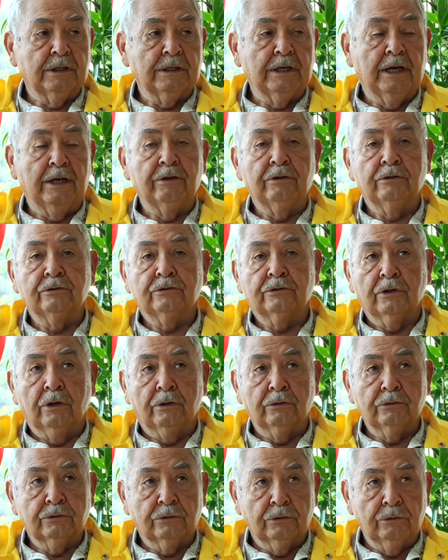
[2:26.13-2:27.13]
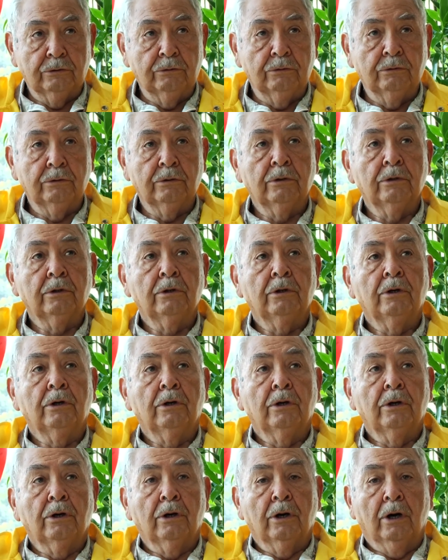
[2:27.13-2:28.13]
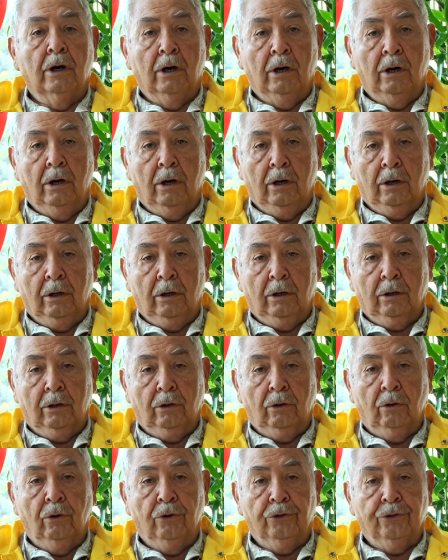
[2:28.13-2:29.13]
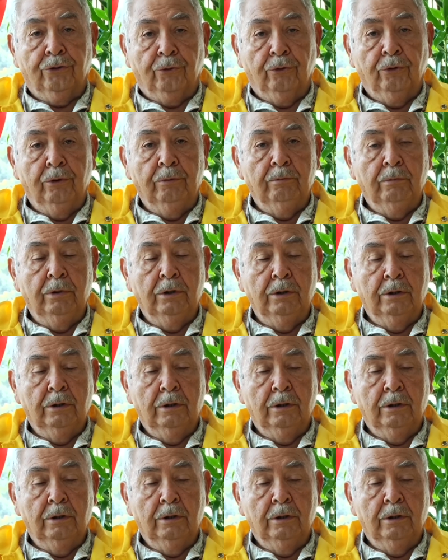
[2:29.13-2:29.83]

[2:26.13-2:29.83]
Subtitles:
and I used those to go through them.